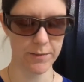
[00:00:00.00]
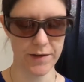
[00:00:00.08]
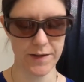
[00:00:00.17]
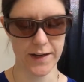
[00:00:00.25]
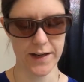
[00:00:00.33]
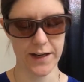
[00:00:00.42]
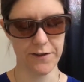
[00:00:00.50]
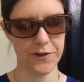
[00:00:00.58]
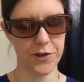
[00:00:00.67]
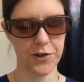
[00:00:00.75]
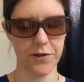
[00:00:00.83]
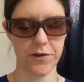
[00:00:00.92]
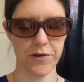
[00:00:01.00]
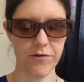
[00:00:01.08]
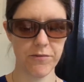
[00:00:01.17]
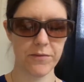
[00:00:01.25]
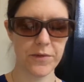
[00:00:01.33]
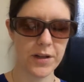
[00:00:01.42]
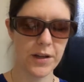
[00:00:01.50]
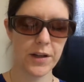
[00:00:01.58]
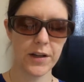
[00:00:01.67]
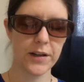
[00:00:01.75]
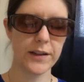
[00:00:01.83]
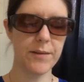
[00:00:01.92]
the only thing I have to show you,
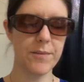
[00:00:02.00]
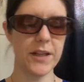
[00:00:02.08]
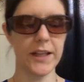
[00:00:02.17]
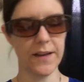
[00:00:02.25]
let me